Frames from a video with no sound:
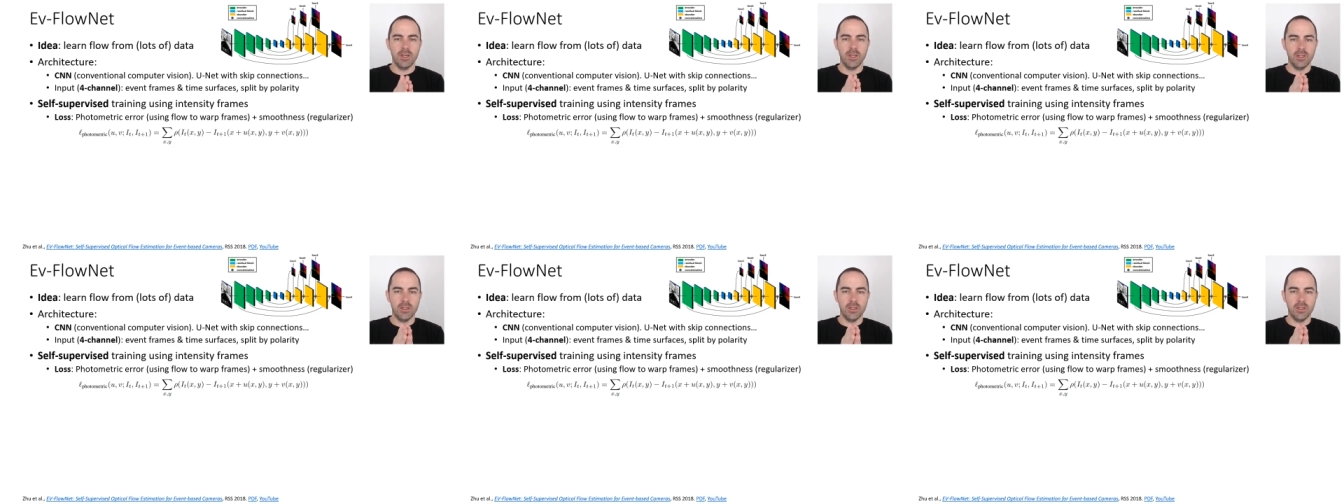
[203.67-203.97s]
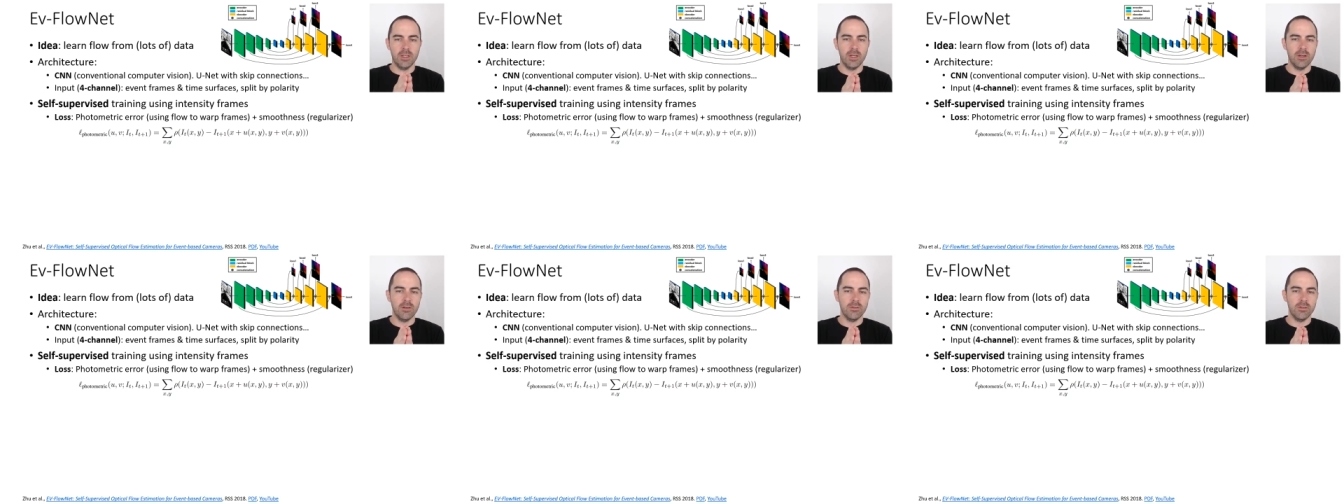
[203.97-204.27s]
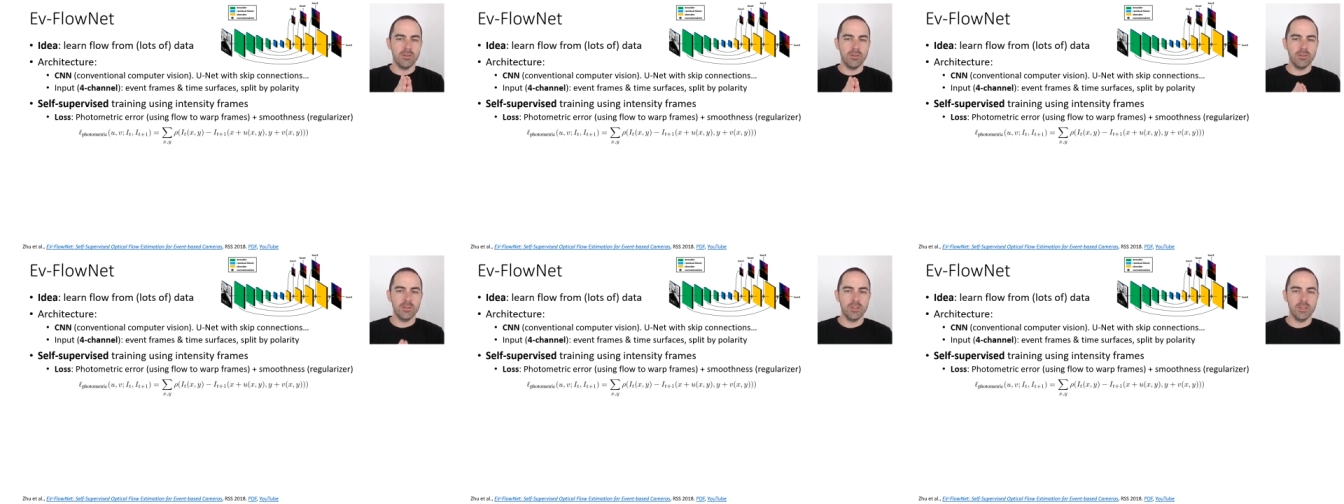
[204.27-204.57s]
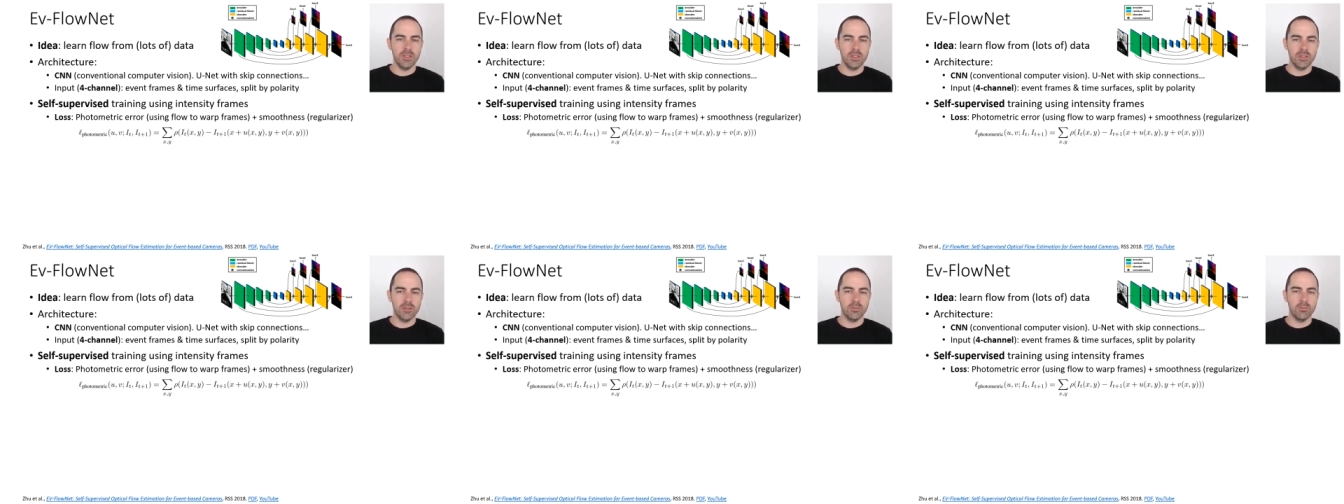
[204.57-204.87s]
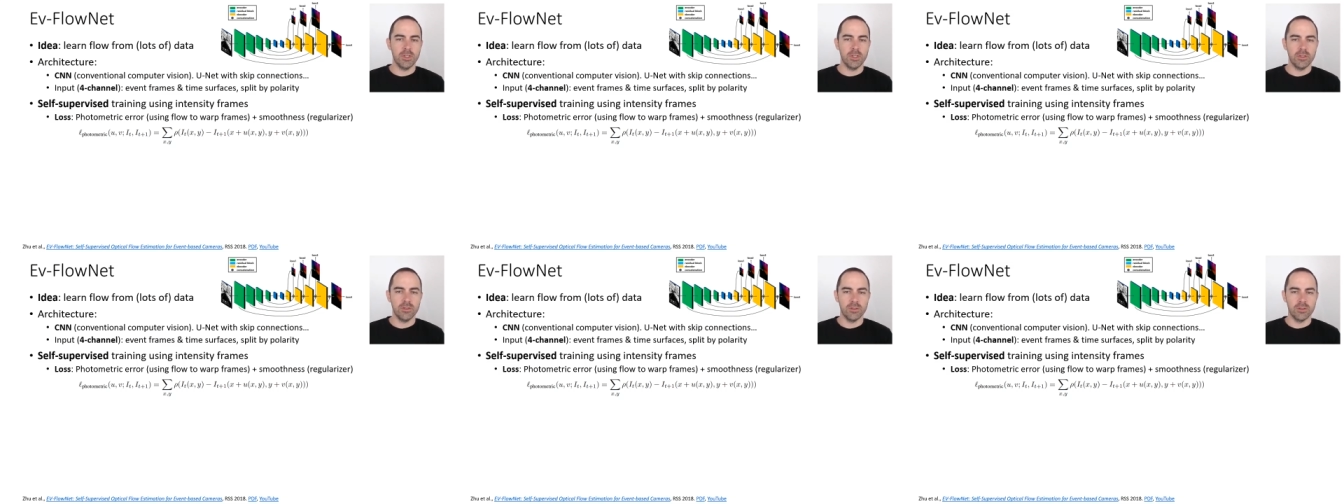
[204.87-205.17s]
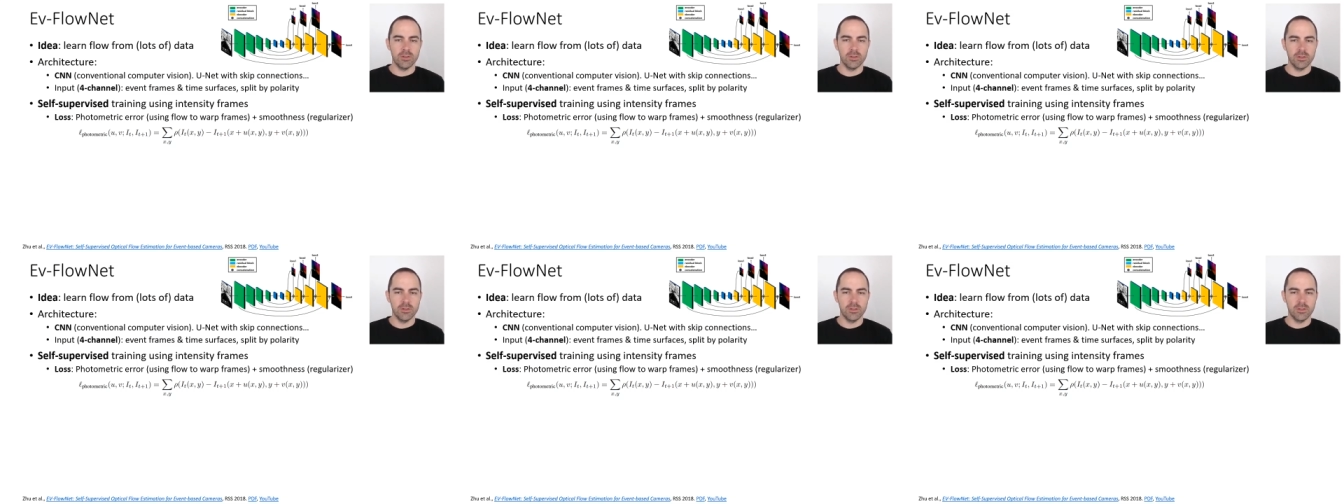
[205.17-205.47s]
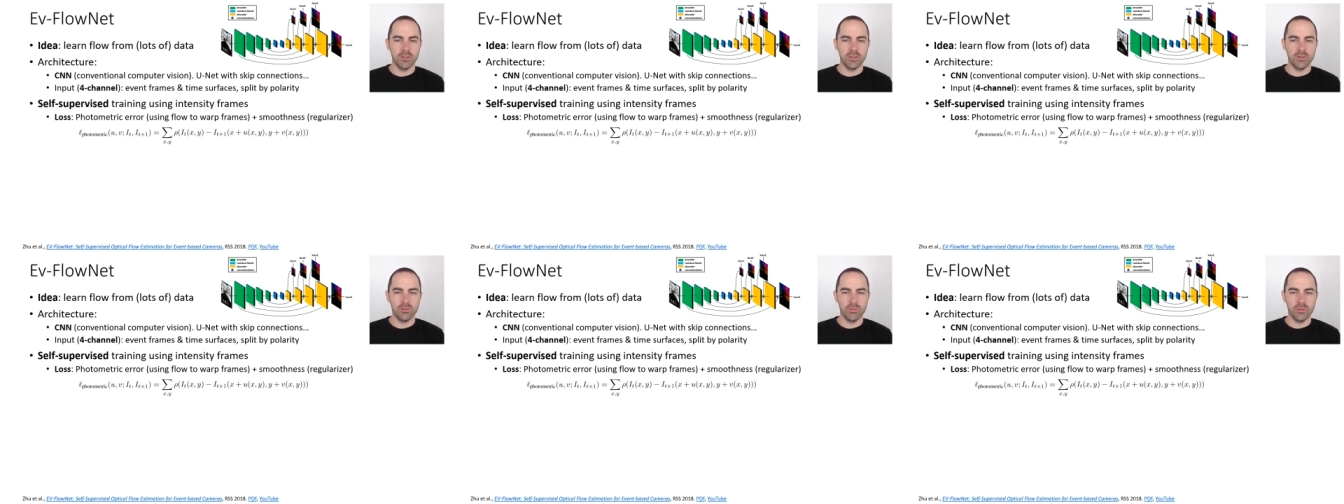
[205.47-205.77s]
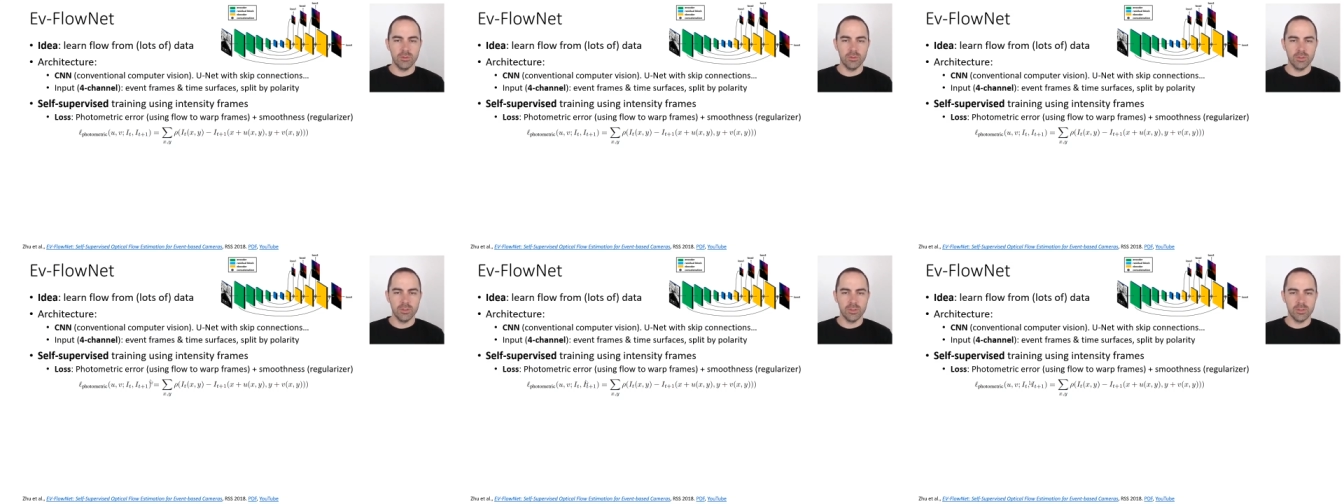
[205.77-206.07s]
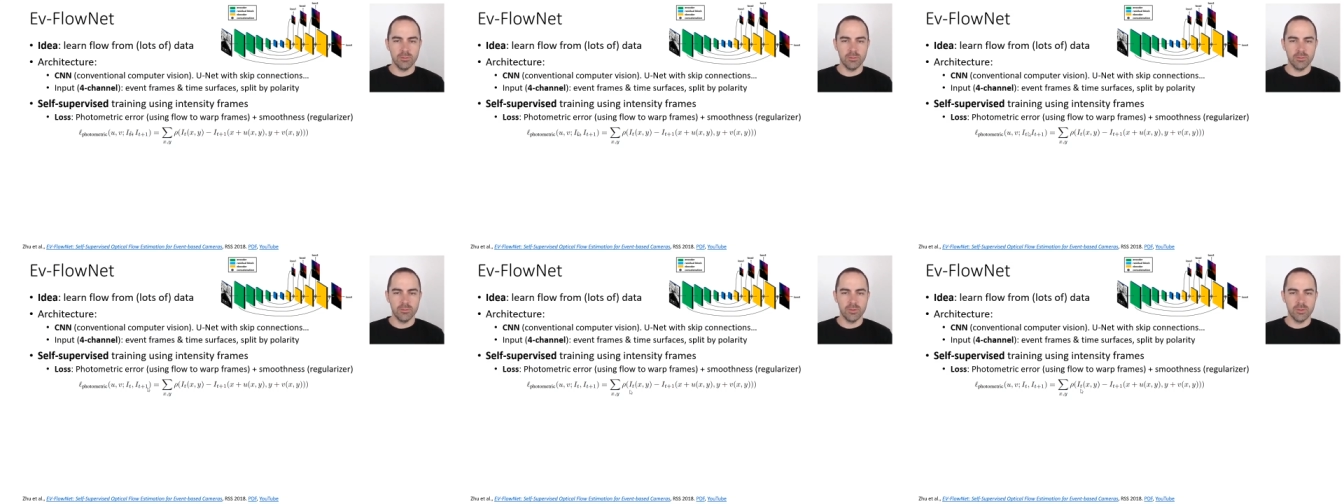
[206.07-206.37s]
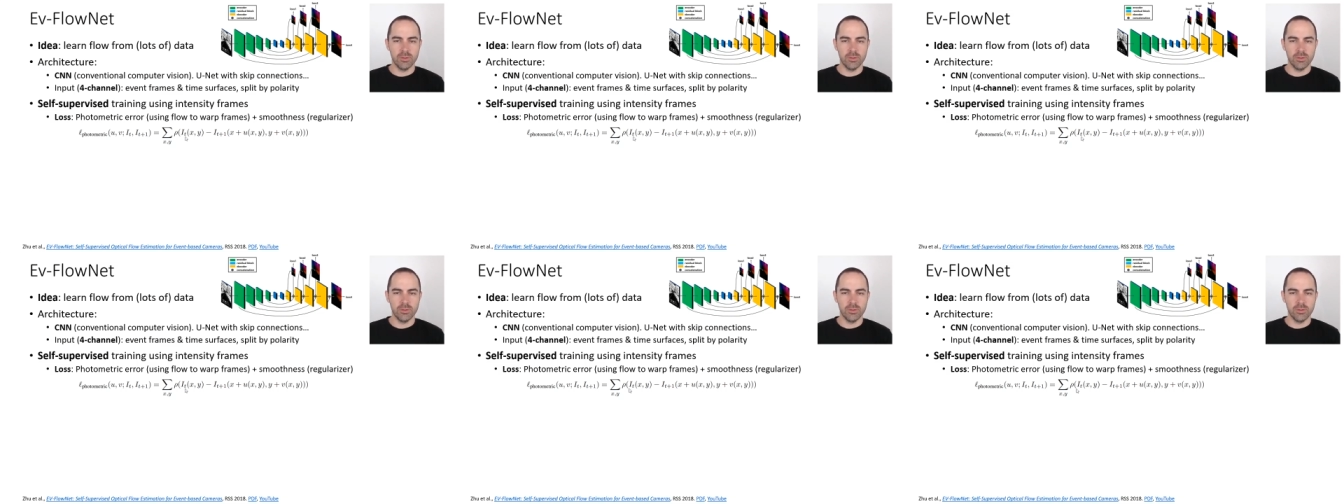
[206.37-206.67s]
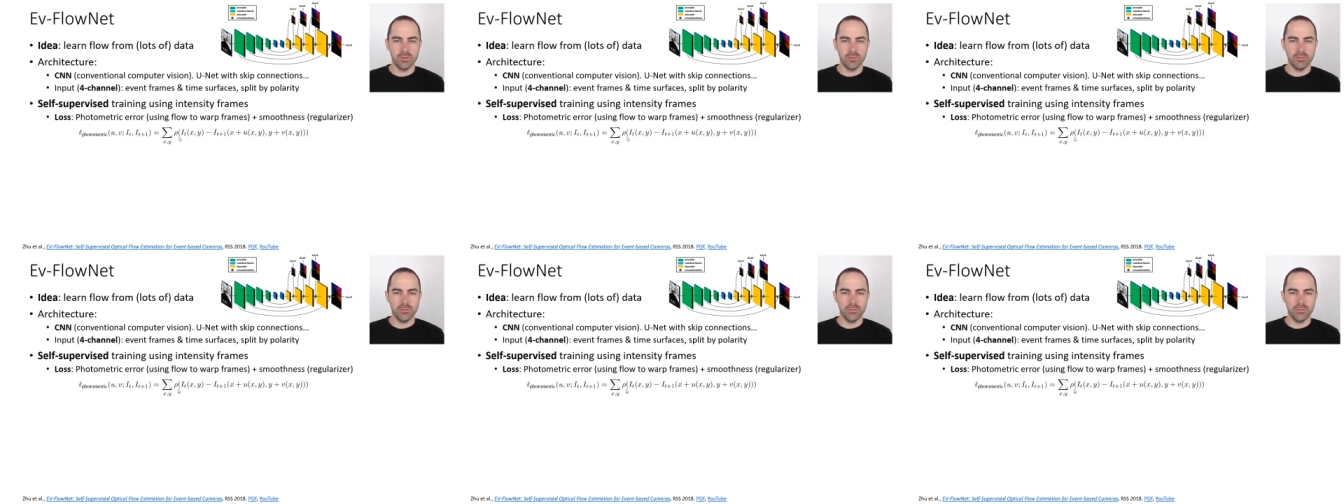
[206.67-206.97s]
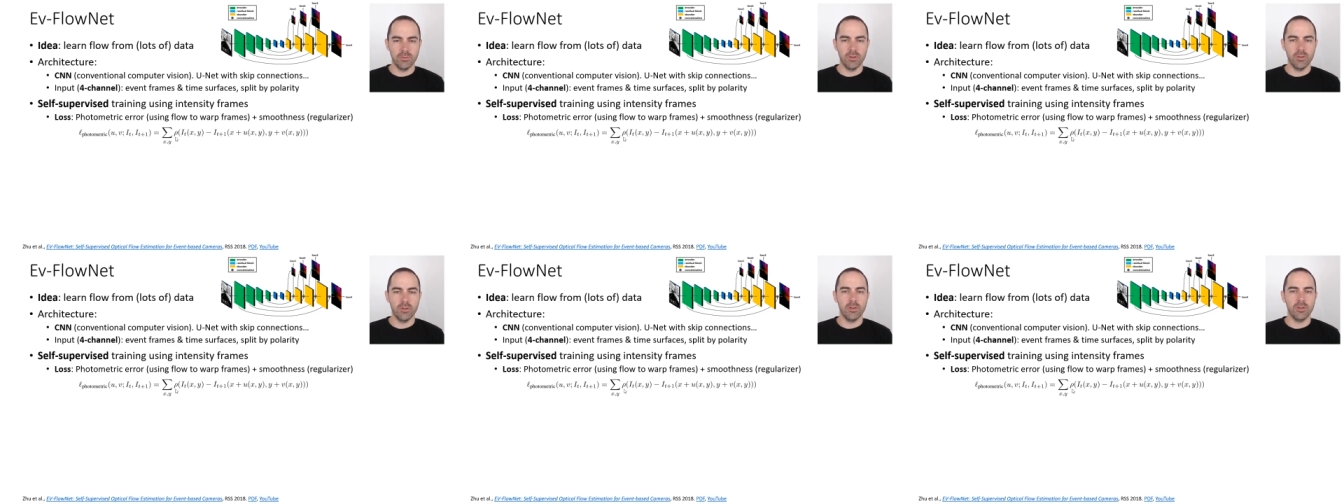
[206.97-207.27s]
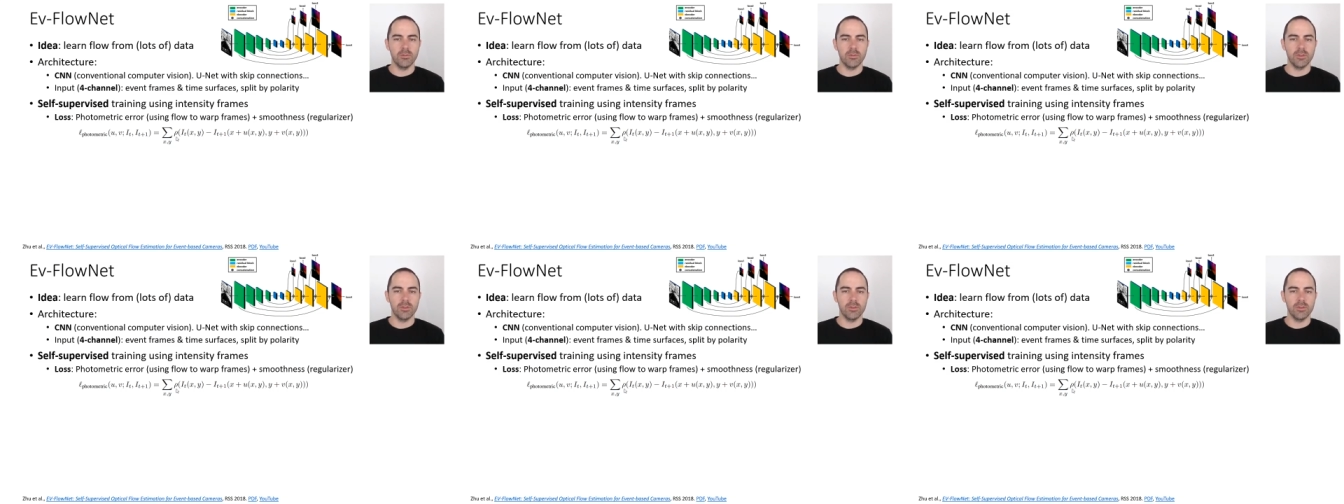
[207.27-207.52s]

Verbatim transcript: The error is measured, and this rho is some sort of norm.